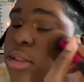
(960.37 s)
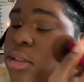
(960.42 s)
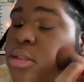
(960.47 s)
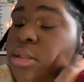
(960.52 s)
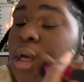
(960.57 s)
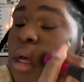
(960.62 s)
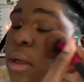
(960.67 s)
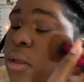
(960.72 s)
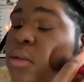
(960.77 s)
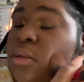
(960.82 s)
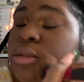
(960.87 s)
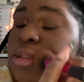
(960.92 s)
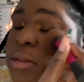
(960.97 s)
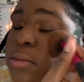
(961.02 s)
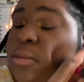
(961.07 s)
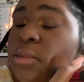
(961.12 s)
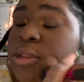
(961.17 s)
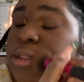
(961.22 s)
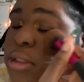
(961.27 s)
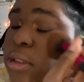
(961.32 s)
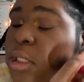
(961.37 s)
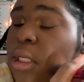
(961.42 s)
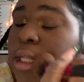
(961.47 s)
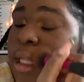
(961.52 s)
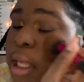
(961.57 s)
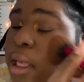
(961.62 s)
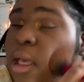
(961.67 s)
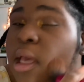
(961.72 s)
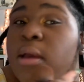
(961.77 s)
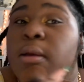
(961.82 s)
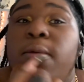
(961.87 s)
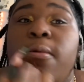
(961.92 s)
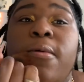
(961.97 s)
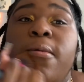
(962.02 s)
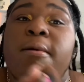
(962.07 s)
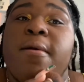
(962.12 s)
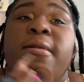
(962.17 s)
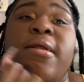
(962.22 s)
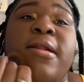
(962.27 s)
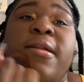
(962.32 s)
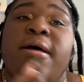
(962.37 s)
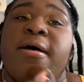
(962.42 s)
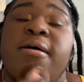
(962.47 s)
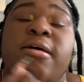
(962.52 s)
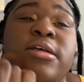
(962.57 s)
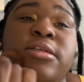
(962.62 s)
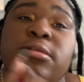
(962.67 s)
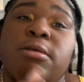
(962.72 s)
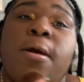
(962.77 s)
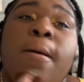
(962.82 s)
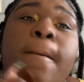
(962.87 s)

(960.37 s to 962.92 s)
so seamlessly. Like, it really does.